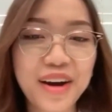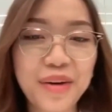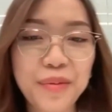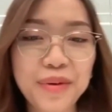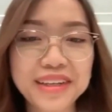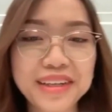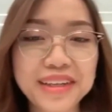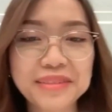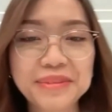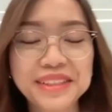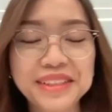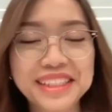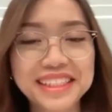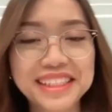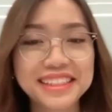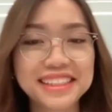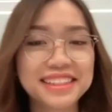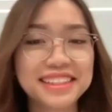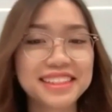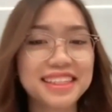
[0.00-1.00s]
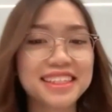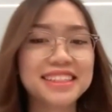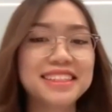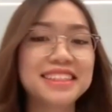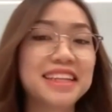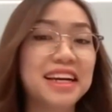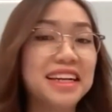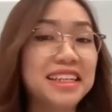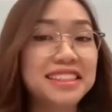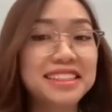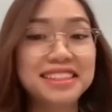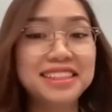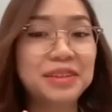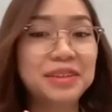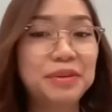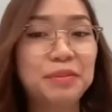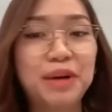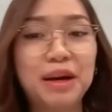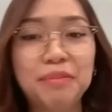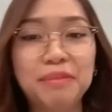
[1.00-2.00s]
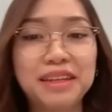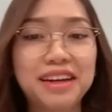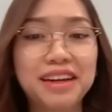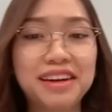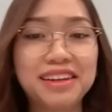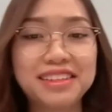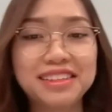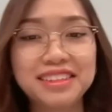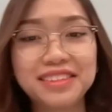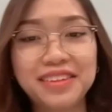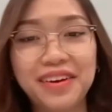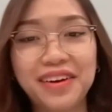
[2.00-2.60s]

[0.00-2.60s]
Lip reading: welcome to this exciting webinars